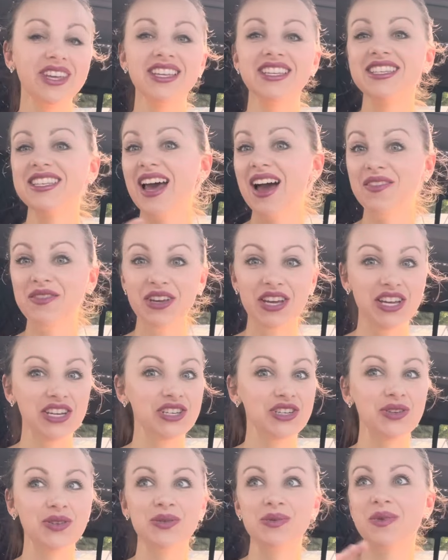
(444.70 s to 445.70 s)
staffing
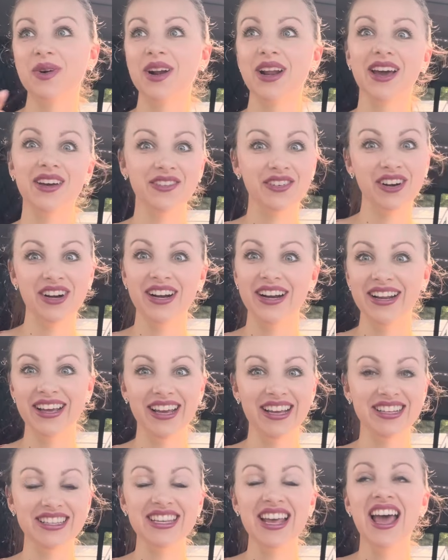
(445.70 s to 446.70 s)
issues, whatever it
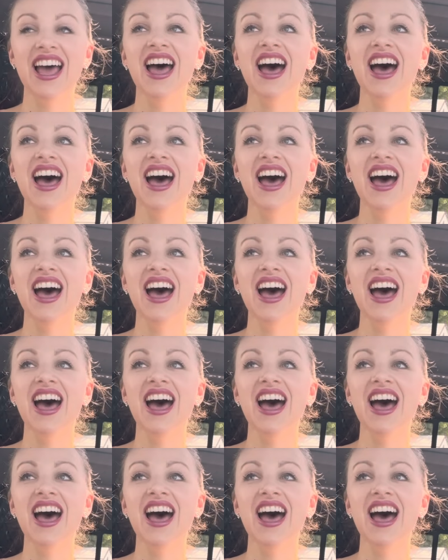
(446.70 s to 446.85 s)
is.